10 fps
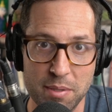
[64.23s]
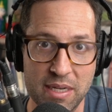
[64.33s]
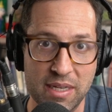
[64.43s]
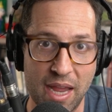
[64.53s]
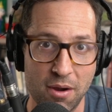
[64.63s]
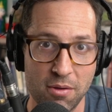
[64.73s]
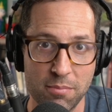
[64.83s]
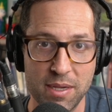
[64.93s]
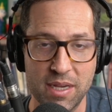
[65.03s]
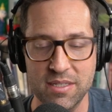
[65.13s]
Pete
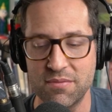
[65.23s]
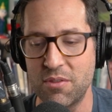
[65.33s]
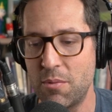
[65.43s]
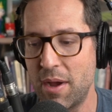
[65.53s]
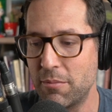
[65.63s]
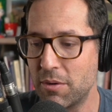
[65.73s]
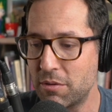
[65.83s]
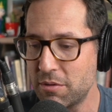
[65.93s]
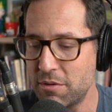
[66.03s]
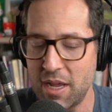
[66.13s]
Carroll because of the way
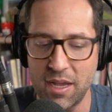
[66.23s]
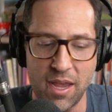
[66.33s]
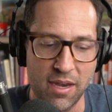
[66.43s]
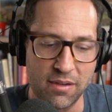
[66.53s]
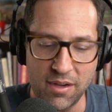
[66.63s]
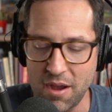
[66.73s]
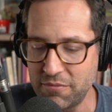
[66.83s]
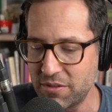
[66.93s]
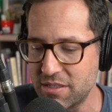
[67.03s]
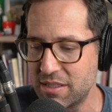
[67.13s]
recruiting and
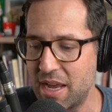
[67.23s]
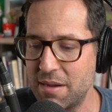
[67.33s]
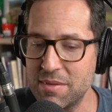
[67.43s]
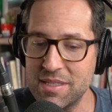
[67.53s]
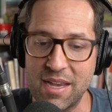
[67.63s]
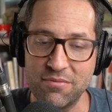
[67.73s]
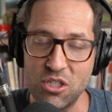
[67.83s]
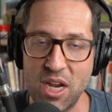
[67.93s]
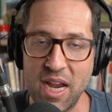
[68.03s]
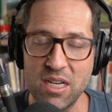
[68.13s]
conference alignments have
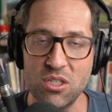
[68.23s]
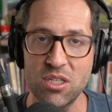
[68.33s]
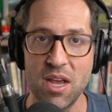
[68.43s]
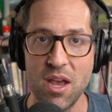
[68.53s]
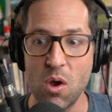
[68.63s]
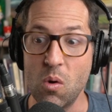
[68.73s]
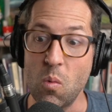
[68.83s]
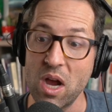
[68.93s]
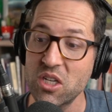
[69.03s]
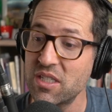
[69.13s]
changed.
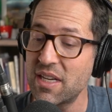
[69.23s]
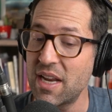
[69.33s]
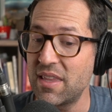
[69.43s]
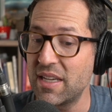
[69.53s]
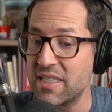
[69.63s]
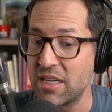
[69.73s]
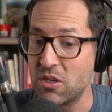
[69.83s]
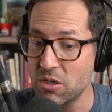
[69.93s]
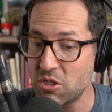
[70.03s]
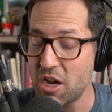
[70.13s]
Washington, I think, is a
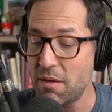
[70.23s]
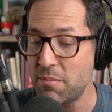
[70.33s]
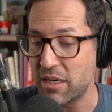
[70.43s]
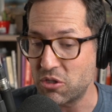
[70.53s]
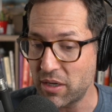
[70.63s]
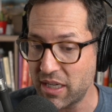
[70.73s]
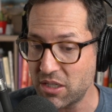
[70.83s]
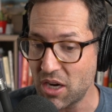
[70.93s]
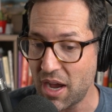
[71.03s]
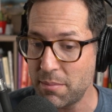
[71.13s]
good job, but a
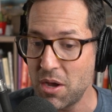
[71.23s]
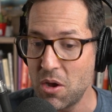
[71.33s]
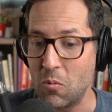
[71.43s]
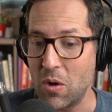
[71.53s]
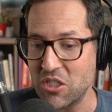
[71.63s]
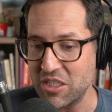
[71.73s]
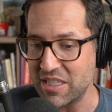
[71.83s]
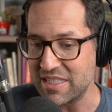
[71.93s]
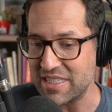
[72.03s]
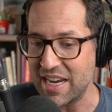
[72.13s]
tricky job.
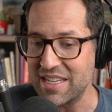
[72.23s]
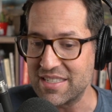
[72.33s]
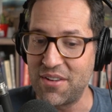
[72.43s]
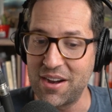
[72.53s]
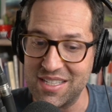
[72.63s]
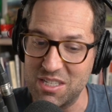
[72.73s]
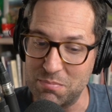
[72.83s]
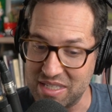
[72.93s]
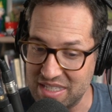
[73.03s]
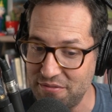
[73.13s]
Washington State is a very
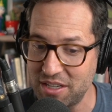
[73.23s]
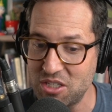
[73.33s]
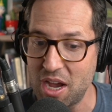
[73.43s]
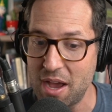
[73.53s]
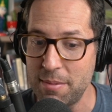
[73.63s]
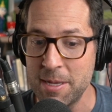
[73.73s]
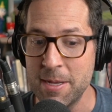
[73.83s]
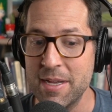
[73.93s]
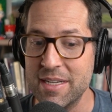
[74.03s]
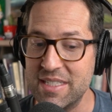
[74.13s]
specific job.
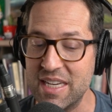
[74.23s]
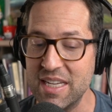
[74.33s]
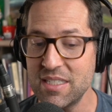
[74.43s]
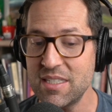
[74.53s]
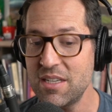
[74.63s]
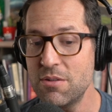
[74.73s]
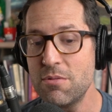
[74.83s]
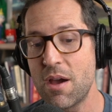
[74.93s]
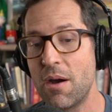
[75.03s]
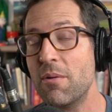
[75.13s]

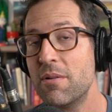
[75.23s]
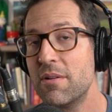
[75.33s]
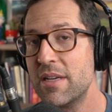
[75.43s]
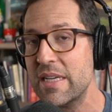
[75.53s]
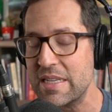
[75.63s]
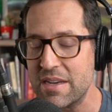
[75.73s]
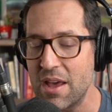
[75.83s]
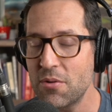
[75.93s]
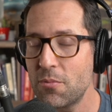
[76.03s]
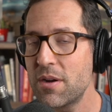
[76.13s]
TCU, though, is
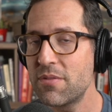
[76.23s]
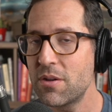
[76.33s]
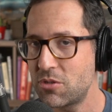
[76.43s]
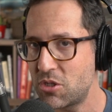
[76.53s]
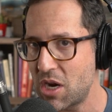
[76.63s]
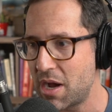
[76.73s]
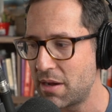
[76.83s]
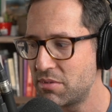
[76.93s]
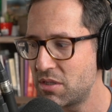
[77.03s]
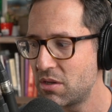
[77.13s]
another one of those
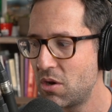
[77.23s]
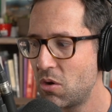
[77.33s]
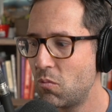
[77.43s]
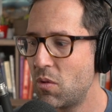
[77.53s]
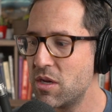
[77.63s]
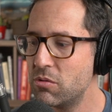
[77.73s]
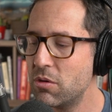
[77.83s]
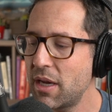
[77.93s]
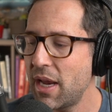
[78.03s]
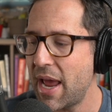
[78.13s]
jobs. When you
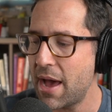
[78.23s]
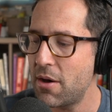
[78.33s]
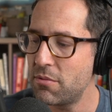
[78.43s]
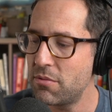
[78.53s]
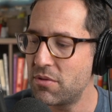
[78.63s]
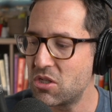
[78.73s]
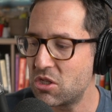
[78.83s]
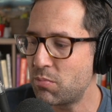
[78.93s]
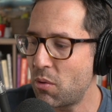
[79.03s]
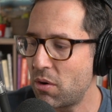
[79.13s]
look at how the
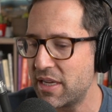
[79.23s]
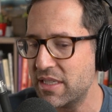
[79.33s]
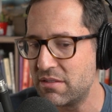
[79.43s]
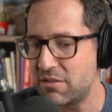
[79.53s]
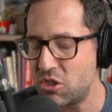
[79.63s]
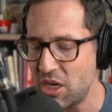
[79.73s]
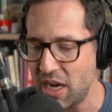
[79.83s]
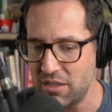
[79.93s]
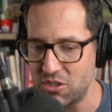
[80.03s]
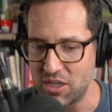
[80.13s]
sport is
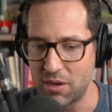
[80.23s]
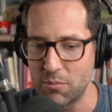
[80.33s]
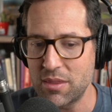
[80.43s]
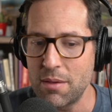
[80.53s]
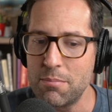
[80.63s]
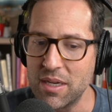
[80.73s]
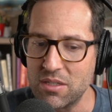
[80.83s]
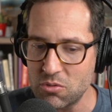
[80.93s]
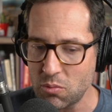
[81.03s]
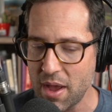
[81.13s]
changing and what the
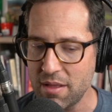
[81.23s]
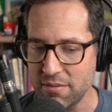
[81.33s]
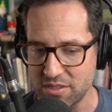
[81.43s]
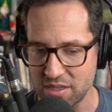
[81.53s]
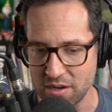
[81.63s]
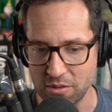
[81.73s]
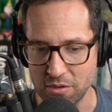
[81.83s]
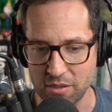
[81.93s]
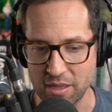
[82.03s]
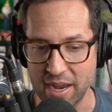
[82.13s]
Big 12 is going to
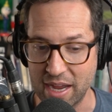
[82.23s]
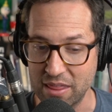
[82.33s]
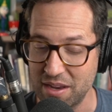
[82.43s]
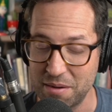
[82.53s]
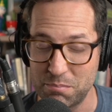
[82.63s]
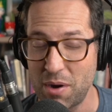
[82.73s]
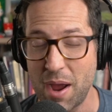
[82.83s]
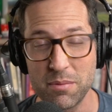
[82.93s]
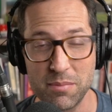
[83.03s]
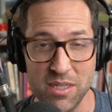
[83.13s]
look like, I think
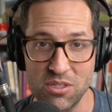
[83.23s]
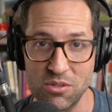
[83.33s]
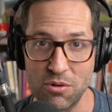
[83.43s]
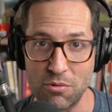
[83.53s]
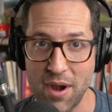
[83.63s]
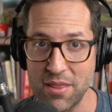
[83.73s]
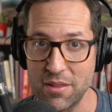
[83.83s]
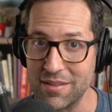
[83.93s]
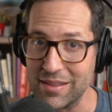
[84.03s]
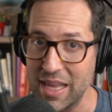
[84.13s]
probably sooner
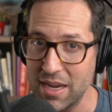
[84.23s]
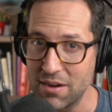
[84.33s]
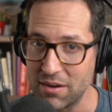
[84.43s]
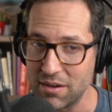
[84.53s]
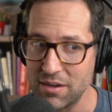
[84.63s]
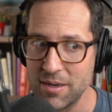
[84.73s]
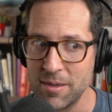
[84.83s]
rather than later,